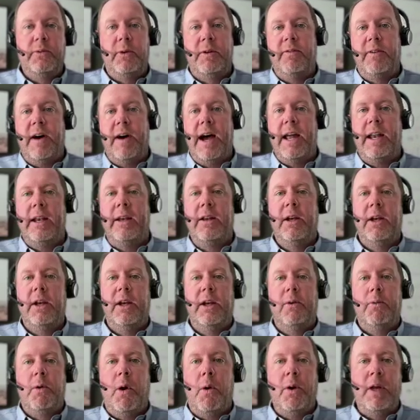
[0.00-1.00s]
We find
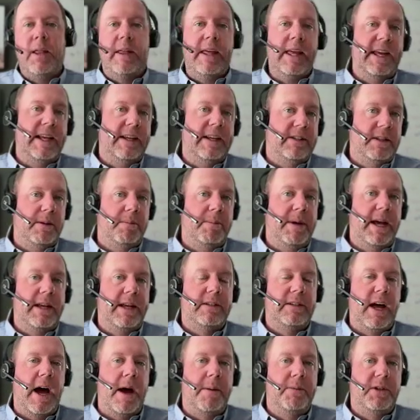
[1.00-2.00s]
what we think is the
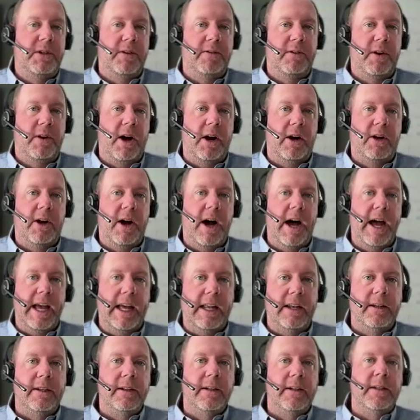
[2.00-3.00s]
best option for our
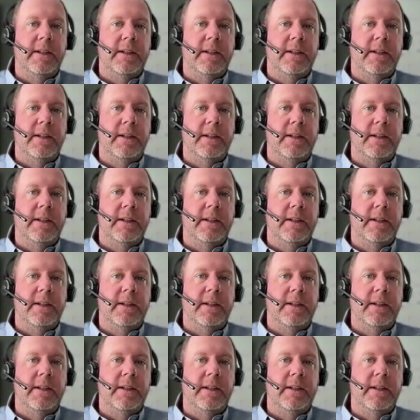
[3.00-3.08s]
client.